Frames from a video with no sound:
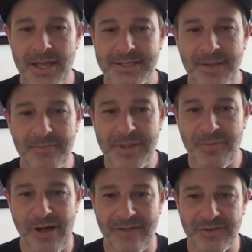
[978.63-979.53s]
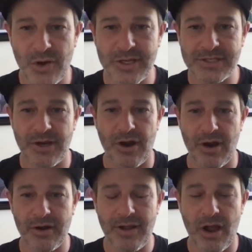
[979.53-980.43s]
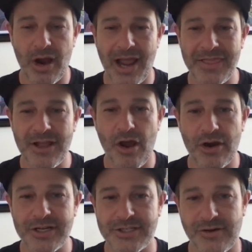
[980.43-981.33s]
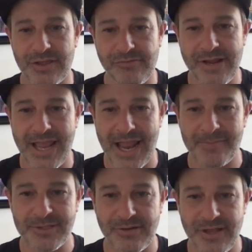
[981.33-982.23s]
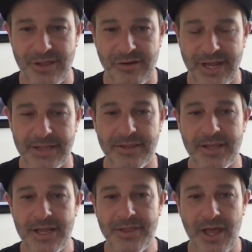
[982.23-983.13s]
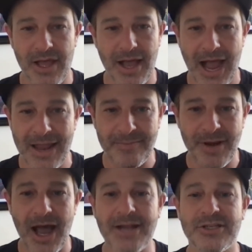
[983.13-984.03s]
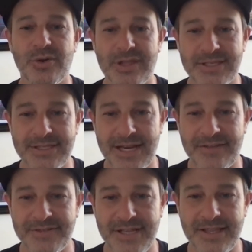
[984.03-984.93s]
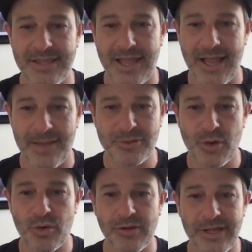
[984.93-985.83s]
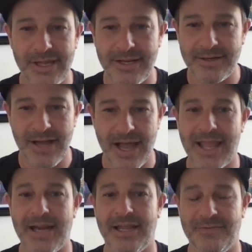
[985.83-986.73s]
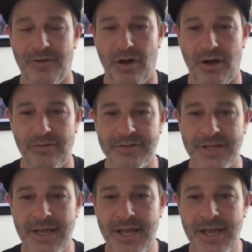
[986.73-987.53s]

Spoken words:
some people I've noticed I think artists are in three camps. They're either in I'm not doing this NFT thing, I'm totally not getting involved.